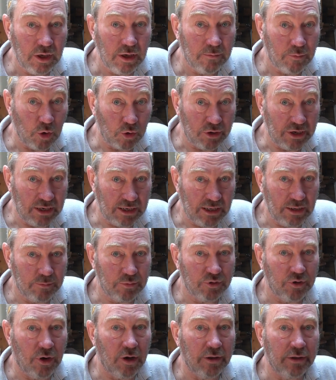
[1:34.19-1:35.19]
pocket
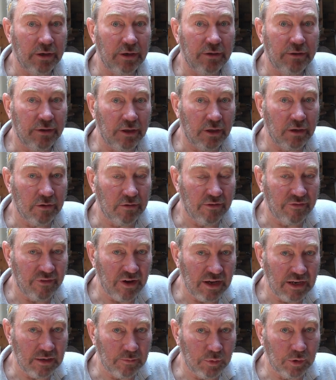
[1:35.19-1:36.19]
clips rather, that are
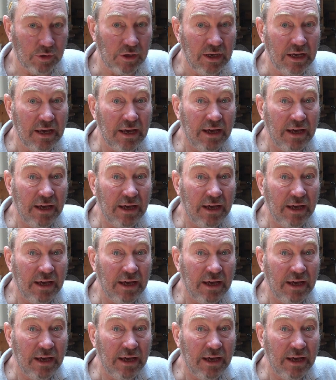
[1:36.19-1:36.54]
available.